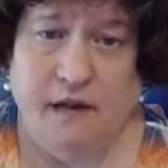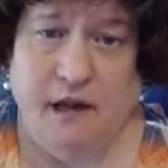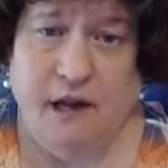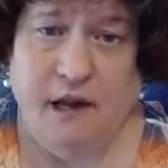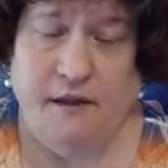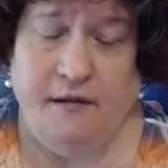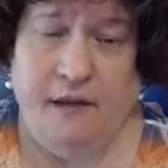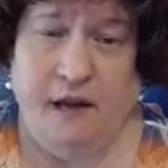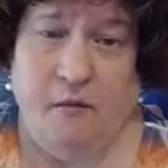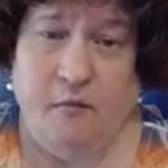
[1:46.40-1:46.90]

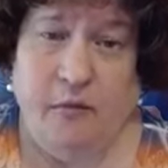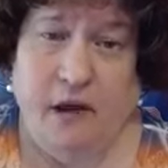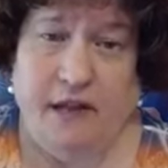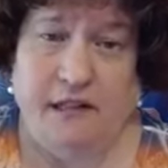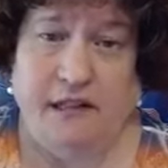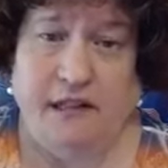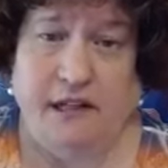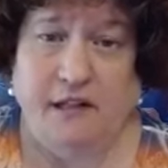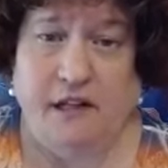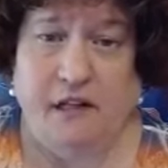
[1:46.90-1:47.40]
and then
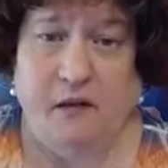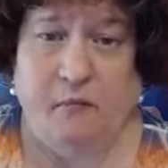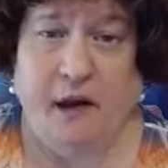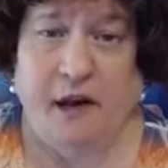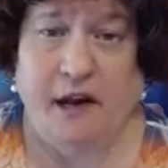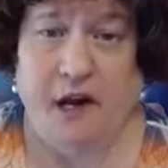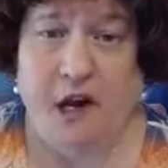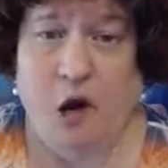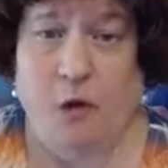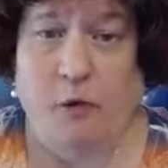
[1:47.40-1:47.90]
basically
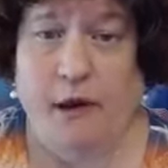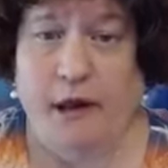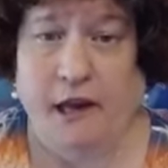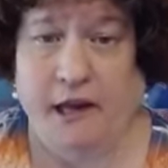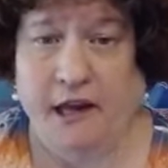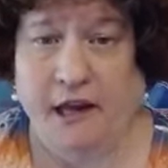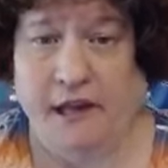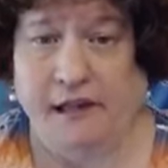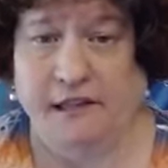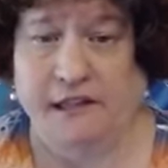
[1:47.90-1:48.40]
my knowing
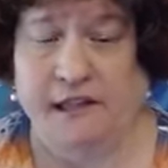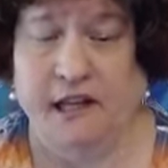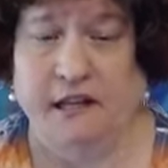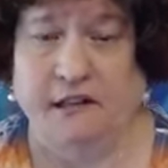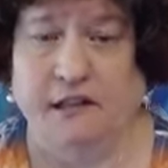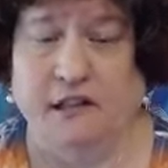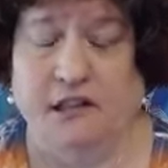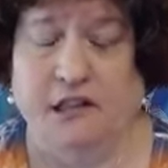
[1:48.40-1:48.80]
kicks in.